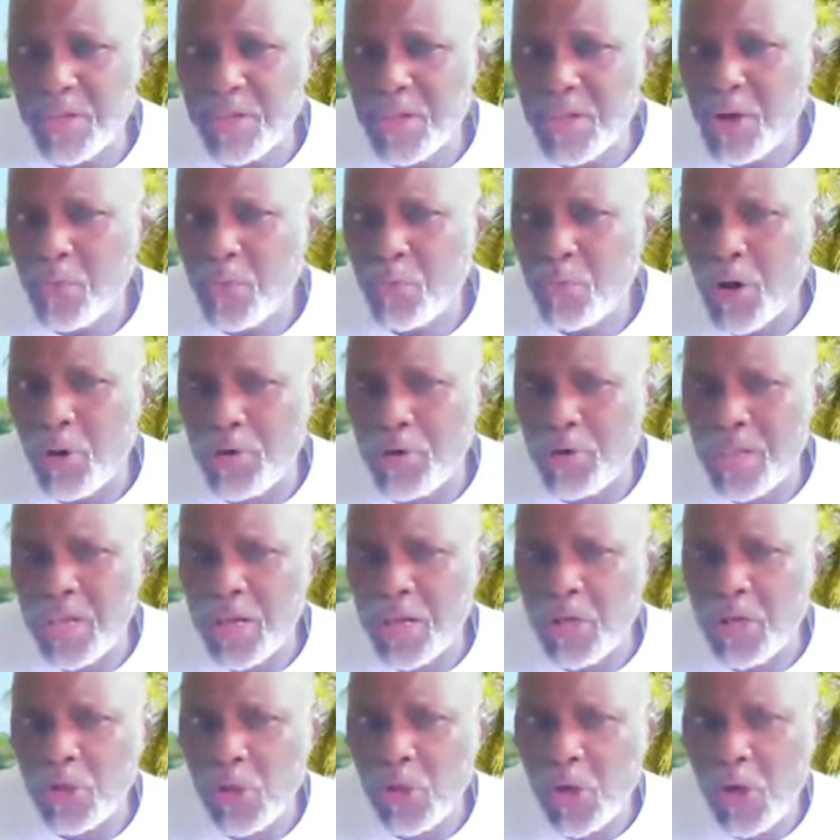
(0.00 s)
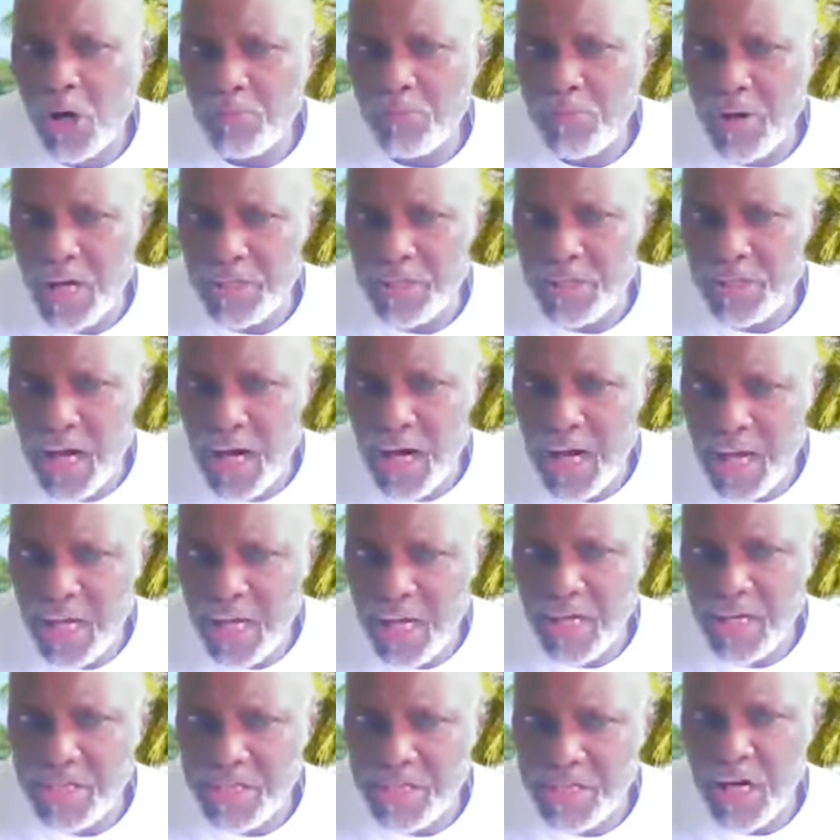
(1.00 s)
we get to the thing, we're eating a lot of
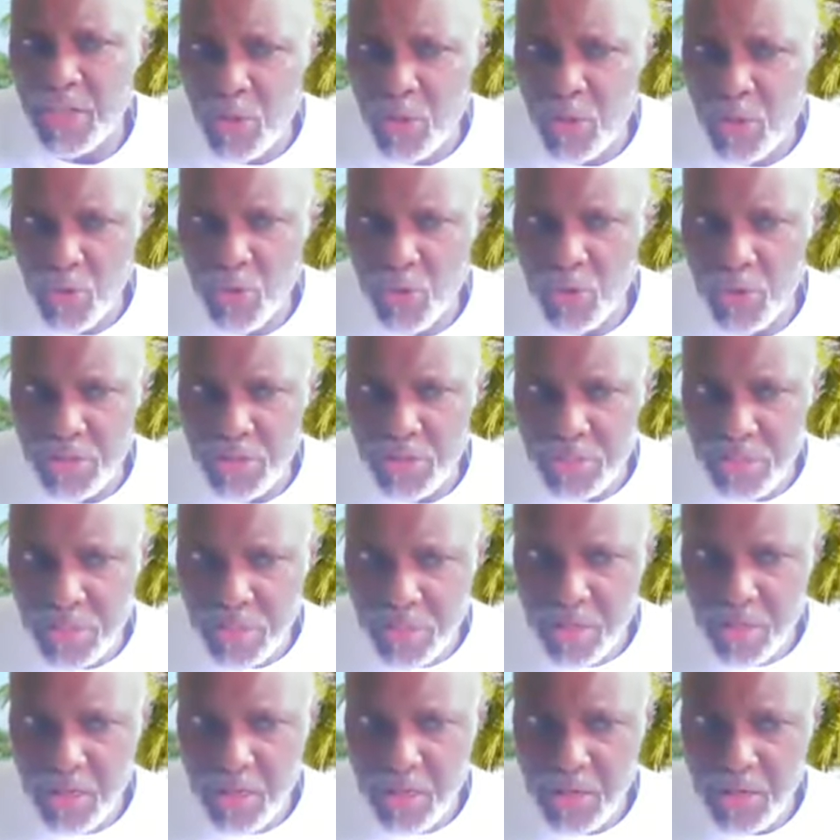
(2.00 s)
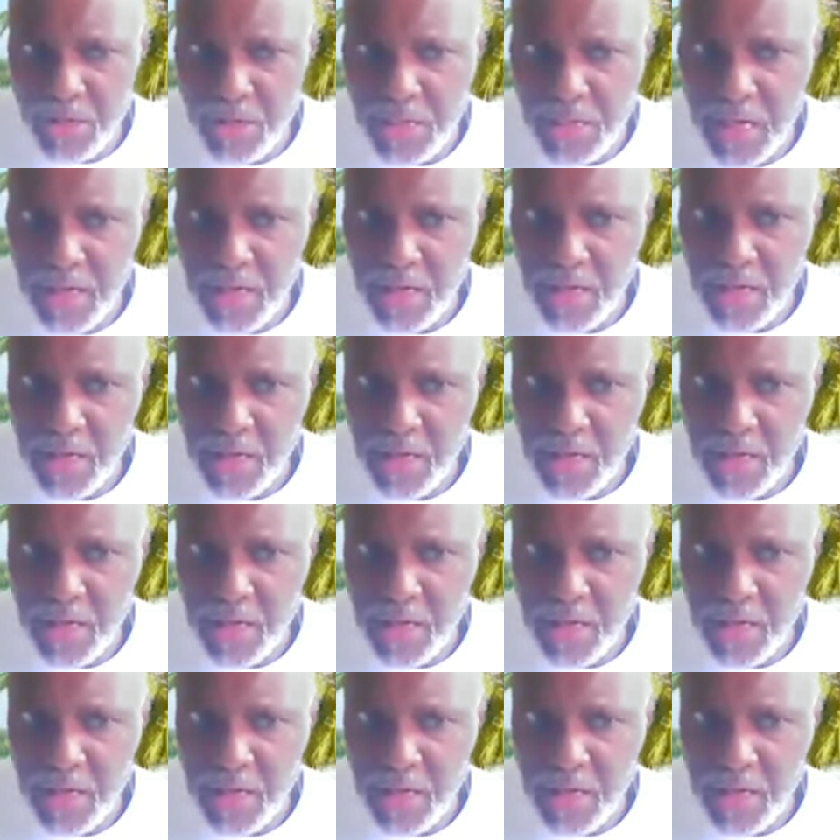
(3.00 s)
our diet as uncooked.